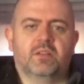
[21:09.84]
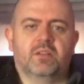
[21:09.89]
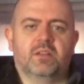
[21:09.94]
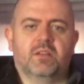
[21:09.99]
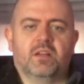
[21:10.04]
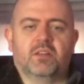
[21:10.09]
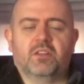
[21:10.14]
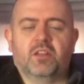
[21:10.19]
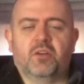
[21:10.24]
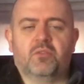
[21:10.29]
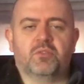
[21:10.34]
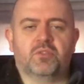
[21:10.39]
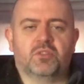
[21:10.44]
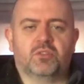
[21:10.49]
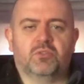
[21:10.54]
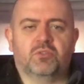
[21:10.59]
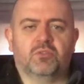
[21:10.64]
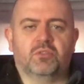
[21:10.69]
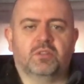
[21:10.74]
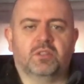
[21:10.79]
Now it's
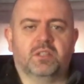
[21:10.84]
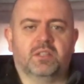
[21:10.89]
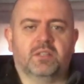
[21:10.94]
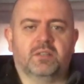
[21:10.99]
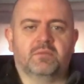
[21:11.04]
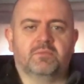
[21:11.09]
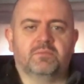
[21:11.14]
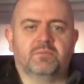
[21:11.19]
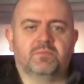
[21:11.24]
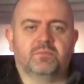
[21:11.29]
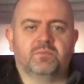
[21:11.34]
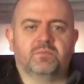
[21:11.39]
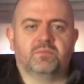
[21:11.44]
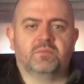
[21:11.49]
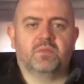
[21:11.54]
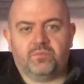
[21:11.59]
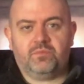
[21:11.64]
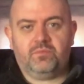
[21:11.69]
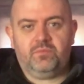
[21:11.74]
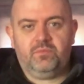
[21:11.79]
too late.
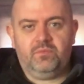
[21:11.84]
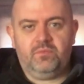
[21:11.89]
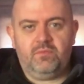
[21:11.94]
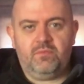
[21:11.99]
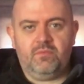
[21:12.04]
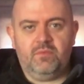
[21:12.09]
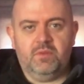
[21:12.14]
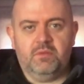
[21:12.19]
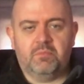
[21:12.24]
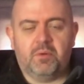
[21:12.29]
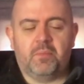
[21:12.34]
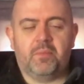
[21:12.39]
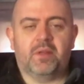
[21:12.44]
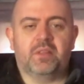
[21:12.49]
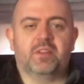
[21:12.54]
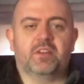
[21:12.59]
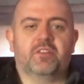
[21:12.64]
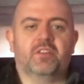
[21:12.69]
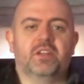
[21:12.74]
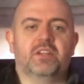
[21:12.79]
But by the
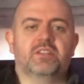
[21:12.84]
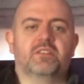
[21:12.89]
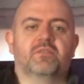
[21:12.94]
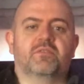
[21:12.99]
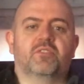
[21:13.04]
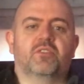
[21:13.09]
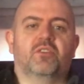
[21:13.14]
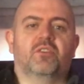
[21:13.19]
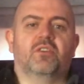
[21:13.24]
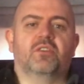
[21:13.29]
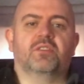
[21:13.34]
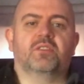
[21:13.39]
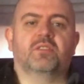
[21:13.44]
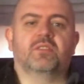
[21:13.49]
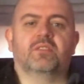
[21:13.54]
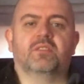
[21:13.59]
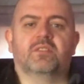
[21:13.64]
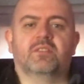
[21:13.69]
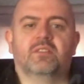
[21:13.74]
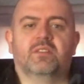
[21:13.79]
grace of God
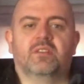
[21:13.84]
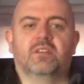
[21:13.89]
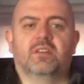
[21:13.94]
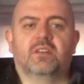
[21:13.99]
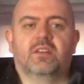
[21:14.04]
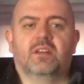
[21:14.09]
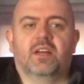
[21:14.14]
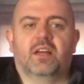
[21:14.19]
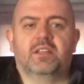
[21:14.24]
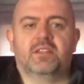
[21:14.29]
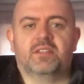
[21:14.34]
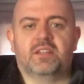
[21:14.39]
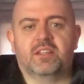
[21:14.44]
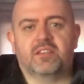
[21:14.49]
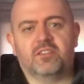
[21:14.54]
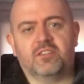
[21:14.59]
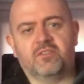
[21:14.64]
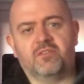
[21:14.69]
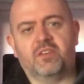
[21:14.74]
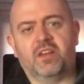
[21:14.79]
and His
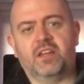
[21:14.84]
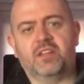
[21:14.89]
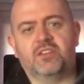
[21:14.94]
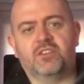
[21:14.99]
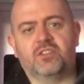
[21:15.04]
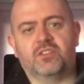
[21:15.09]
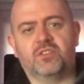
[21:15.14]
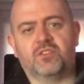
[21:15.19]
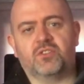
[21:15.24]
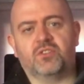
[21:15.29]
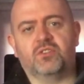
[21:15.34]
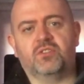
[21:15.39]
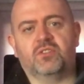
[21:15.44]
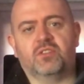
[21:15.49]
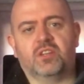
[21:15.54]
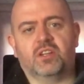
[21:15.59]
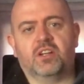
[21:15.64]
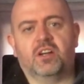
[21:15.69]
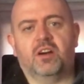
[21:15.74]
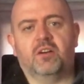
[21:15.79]
intervention soon to
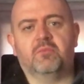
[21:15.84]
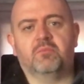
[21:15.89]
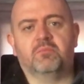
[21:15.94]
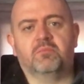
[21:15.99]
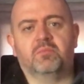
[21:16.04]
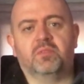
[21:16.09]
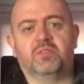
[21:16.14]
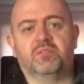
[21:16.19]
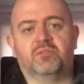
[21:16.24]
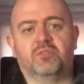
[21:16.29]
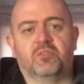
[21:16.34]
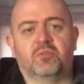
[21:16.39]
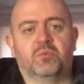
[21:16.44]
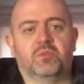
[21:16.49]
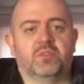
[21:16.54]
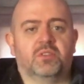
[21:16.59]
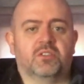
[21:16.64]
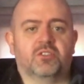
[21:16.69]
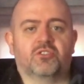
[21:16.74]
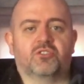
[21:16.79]
come before we
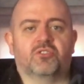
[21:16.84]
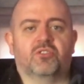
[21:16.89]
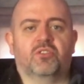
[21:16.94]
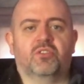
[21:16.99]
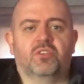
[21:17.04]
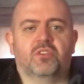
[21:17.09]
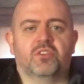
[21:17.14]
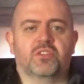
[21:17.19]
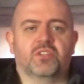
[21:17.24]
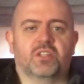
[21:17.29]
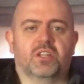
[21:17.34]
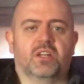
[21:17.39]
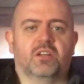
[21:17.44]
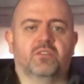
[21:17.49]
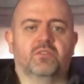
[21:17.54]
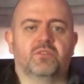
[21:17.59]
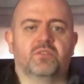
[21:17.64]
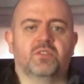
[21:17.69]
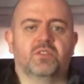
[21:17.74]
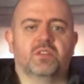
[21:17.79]
destroy
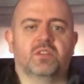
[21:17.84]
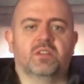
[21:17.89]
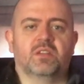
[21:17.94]
ourselves,